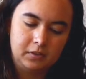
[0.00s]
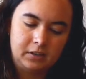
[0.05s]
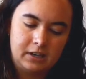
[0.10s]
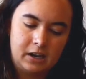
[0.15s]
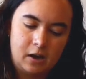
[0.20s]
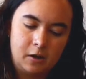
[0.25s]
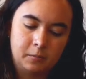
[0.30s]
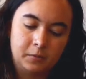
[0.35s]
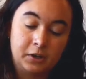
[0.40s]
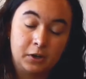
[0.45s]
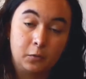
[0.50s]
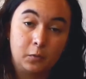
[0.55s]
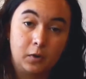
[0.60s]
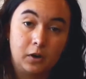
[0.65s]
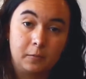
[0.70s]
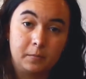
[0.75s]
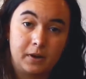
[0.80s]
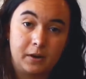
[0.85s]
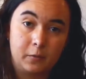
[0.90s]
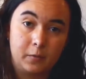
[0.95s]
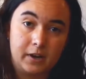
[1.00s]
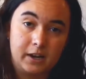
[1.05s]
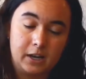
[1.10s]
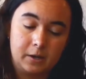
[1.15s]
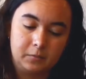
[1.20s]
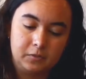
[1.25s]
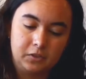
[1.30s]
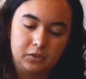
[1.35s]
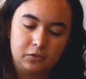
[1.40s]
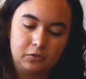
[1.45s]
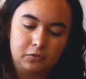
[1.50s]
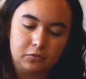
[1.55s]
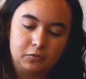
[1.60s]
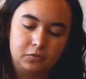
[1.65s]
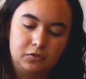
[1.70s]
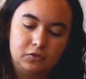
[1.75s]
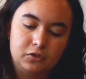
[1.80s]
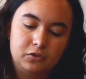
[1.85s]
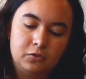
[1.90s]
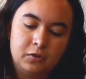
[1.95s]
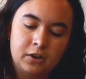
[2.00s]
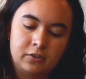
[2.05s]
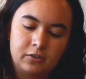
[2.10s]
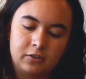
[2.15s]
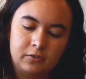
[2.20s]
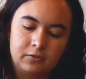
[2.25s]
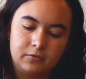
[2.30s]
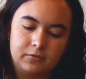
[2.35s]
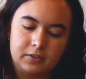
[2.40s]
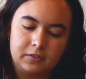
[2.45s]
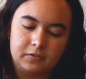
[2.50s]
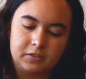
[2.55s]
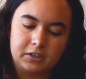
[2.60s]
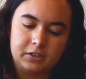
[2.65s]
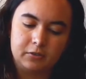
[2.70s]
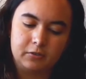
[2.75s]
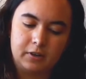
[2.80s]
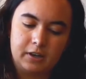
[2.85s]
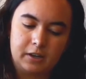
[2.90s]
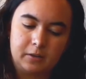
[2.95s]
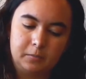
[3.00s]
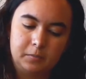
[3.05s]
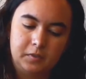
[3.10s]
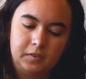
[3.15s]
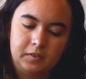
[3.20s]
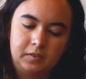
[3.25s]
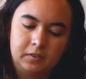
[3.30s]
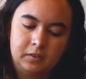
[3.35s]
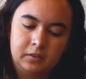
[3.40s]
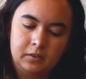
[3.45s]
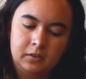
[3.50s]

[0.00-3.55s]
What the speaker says: Now I'm going to work my way up to 250 grams.